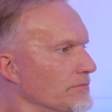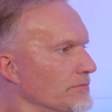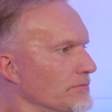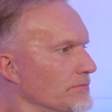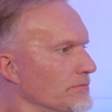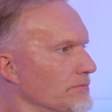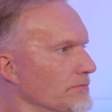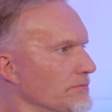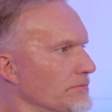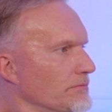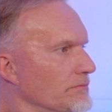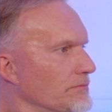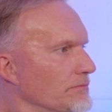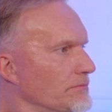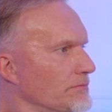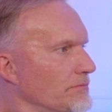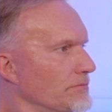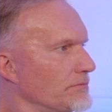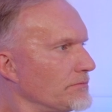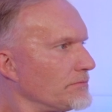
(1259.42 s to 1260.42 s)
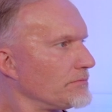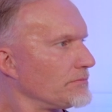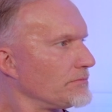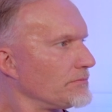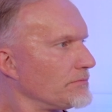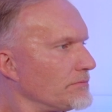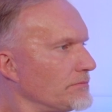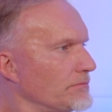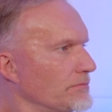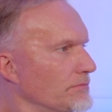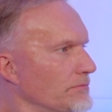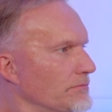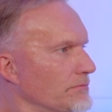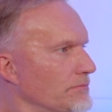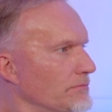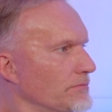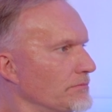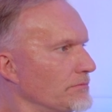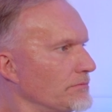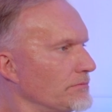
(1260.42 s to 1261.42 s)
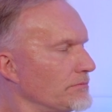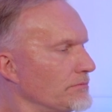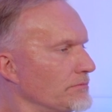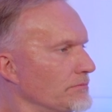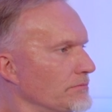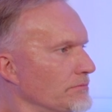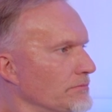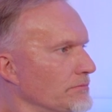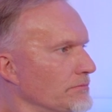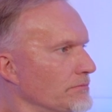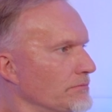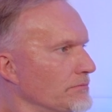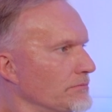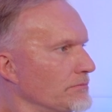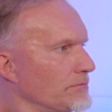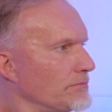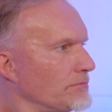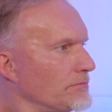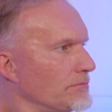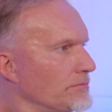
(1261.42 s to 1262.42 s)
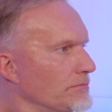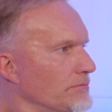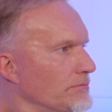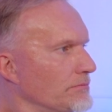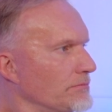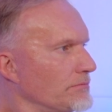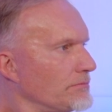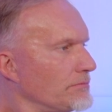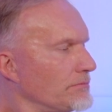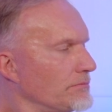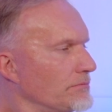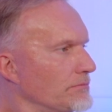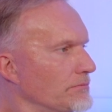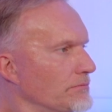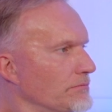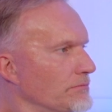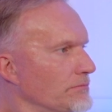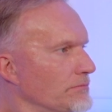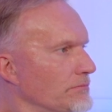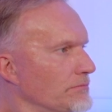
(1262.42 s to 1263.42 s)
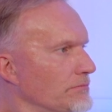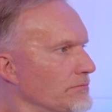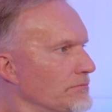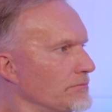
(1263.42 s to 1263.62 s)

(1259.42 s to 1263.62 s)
No words are spoken by the person on screen.